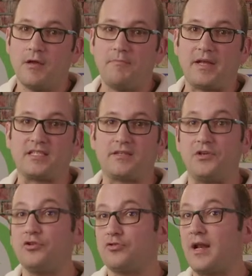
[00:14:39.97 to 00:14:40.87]
Because if
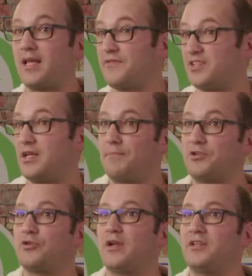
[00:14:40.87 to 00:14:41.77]
you try to give a tip and
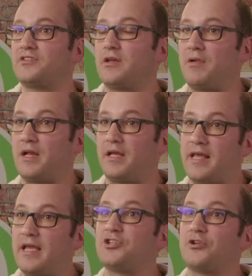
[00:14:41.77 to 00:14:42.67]
trick to somebody and
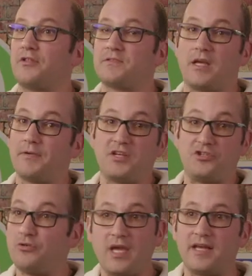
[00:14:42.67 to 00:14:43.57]
they injure themselves because
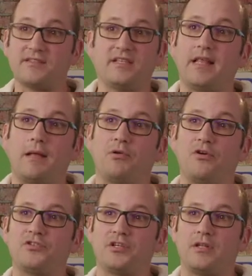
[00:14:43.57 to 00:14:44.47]
you can't see that
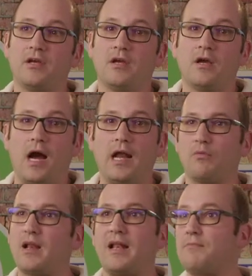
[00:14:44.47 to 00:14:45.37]
person, I don't
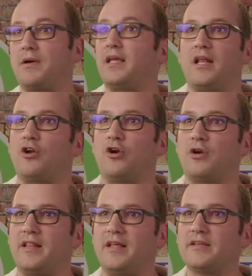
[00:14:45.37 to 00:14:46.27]
want anybody getting hurt
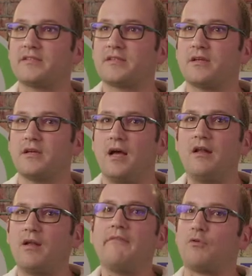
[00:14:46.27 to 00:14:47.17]
in this. I
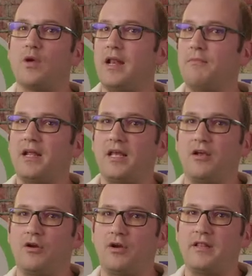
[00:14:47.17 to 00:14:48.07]
don't ever want anybody getting
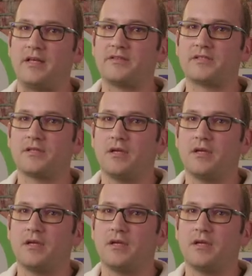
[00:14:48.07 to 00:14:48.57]
hurt in this.